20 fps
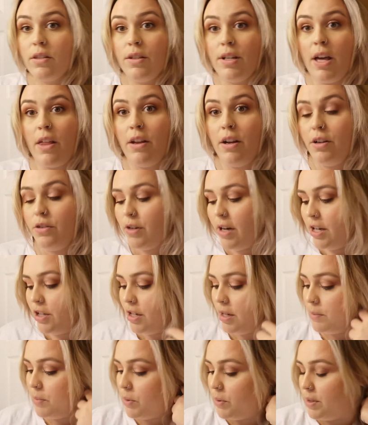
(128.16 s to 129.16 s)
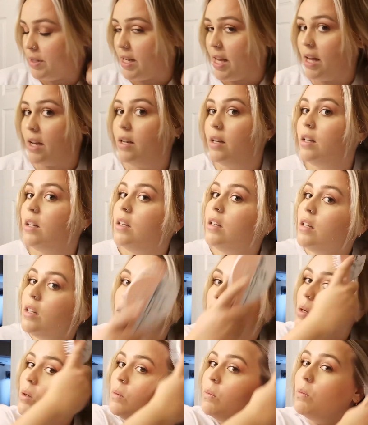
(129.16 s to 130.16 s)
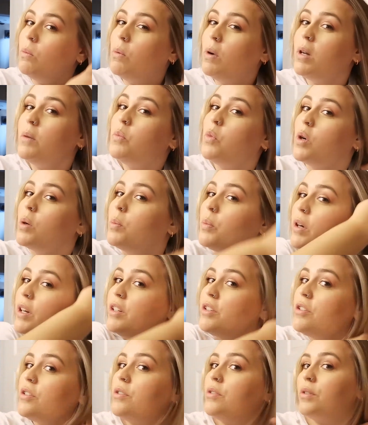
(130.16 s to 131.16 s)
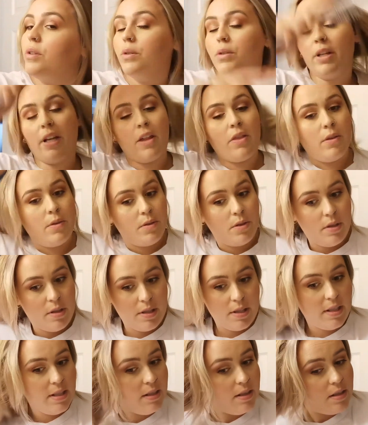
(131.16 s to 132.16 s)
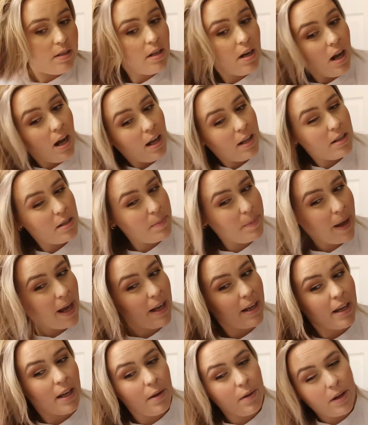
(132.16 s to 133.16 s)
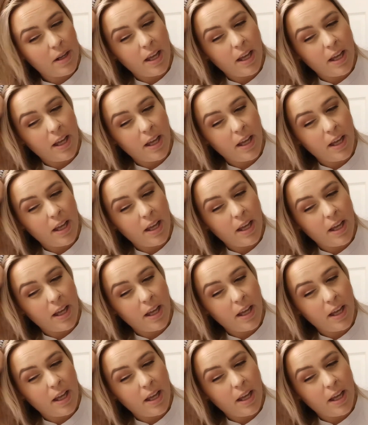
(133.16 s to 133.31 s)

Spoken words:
so now that our dry shampoo is in, one more brush through to get those knots back out